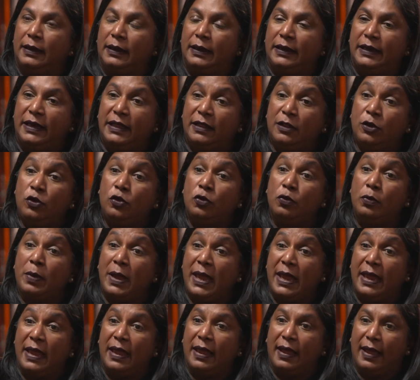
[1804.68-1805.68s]
Neither do
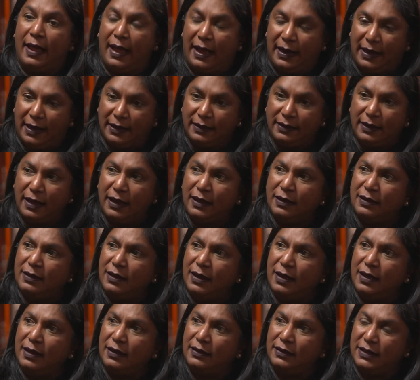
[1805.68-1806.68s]
we. And I think
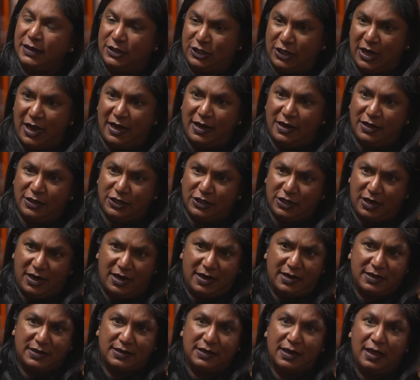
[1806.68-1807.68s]
the challenge
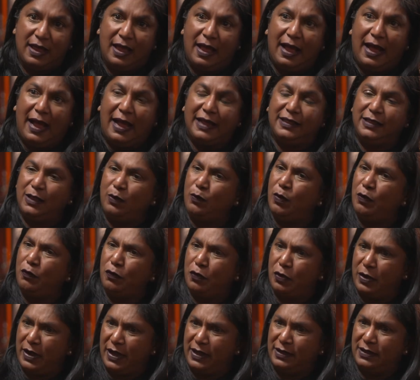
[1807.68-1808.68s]
is, I think we
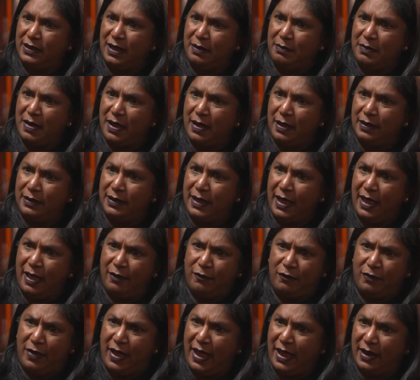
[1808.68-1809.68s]
forget they
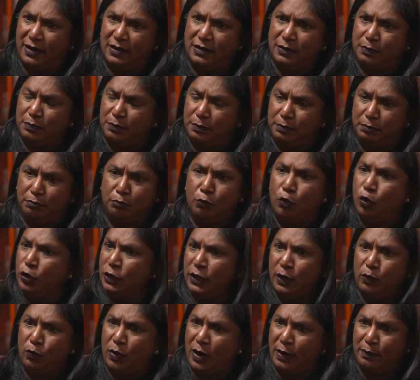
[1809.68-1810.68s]
have had more
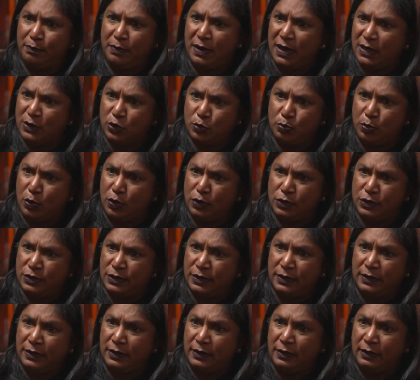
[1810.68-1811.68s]
than one passport.
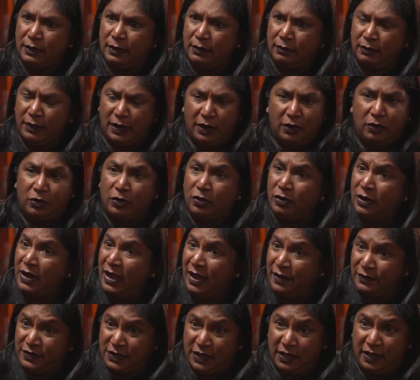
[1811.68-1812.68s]
They don't only
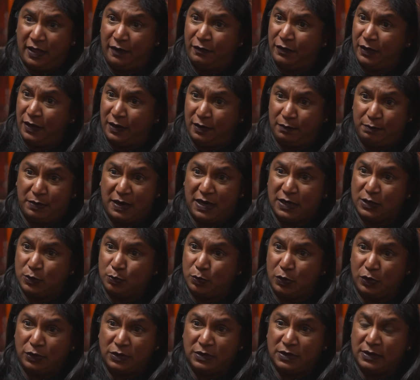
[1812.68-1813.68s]
have South African
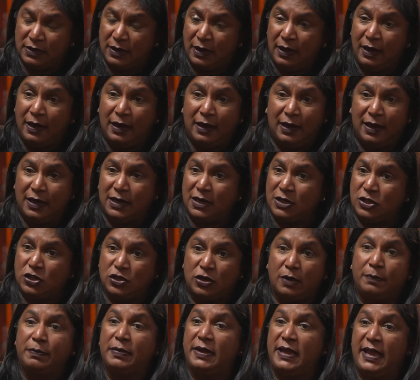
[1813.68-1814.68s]
passports. Let us
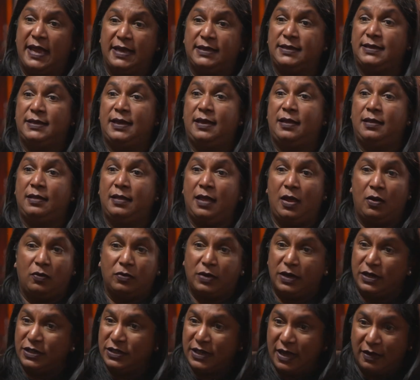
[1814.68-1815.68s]
stop guessing they
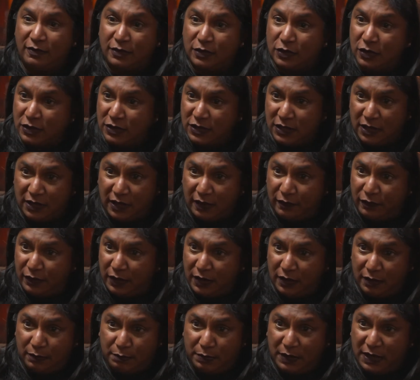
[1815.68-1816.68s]
only traveled on South African